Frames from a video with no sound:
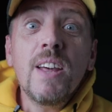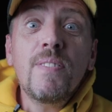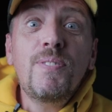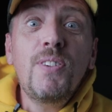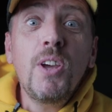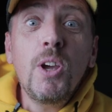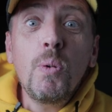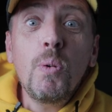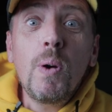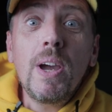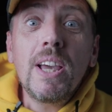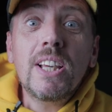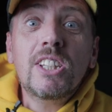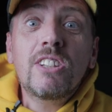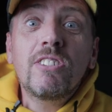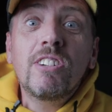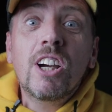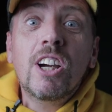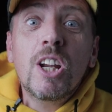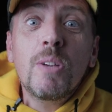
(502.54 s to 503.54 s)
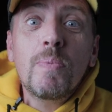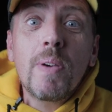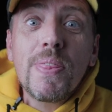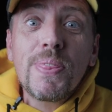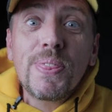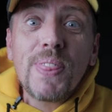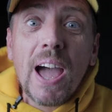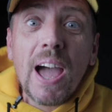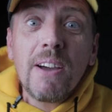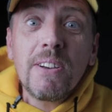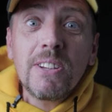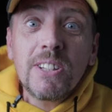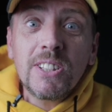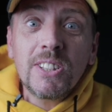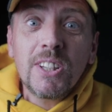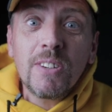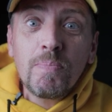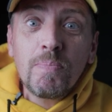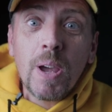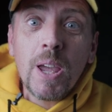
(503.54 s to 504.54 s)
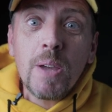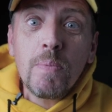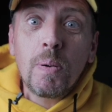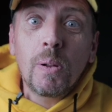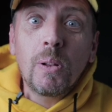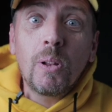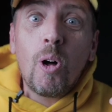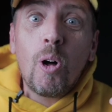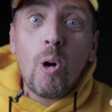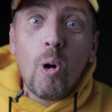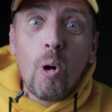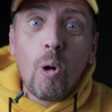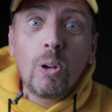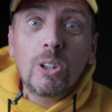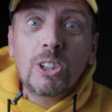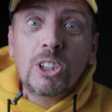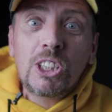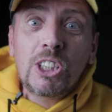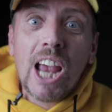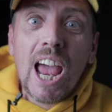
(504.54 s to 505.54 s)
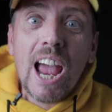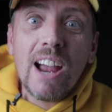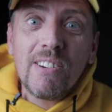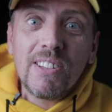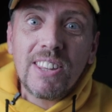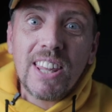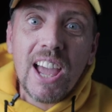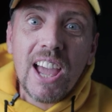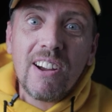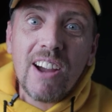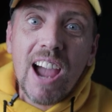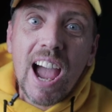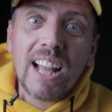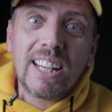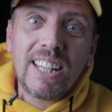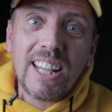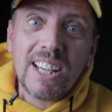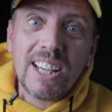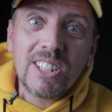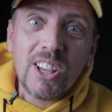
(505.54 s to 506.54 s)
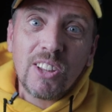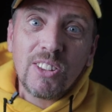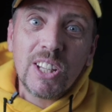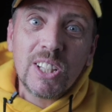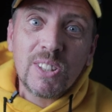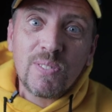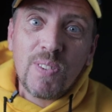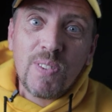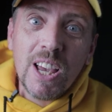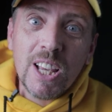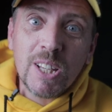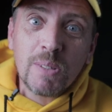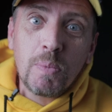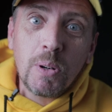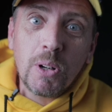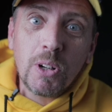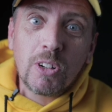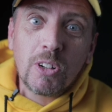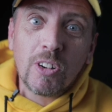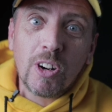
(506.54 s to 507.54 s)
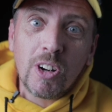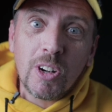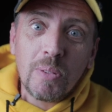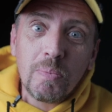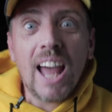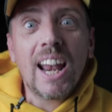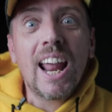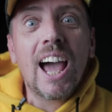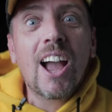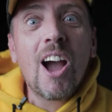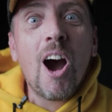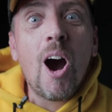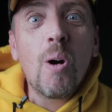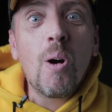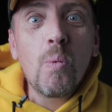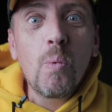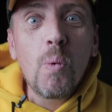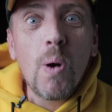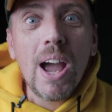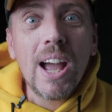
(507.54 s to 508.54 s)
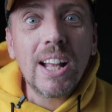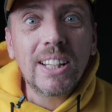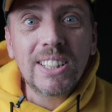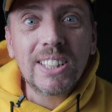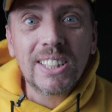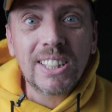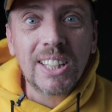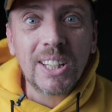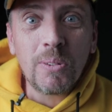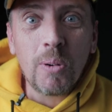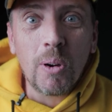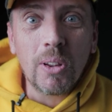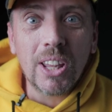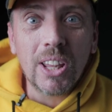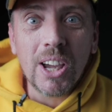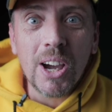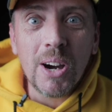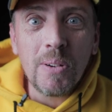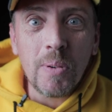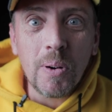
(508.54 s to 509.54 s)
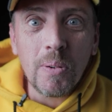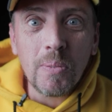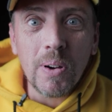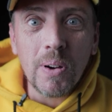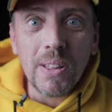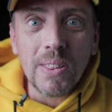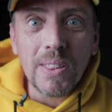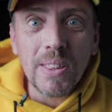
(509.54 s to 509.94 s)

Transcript: a few weeks, there are going to be thousands of people all sharing their ideas on this Facebook group, and I can't wait to see what they come up with.